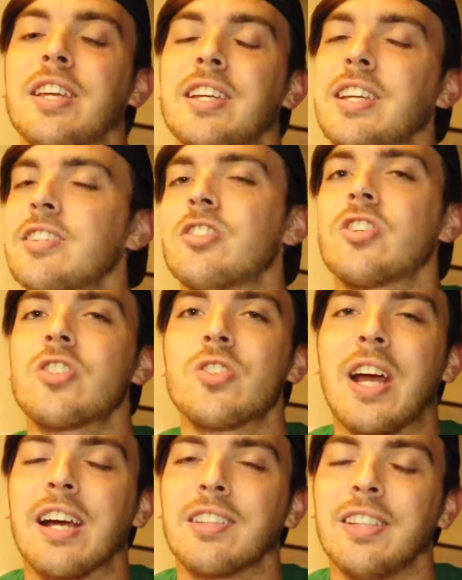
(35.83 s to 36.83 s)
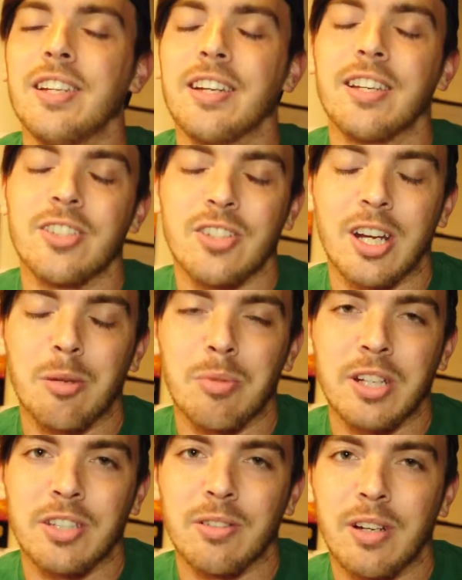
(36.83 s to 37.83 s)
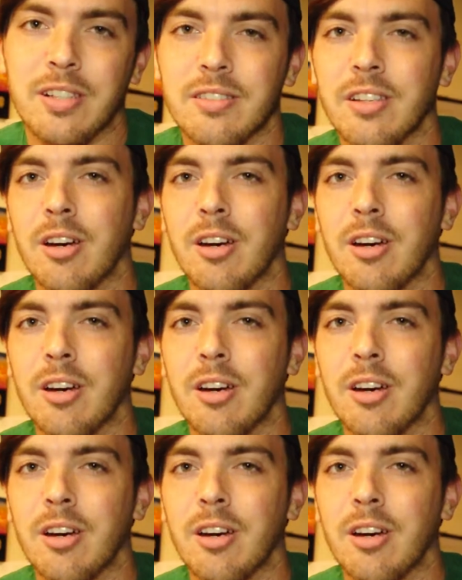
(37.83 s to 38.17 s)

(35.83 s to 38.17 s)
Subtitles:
the Eastern Track League is trying to bring to us.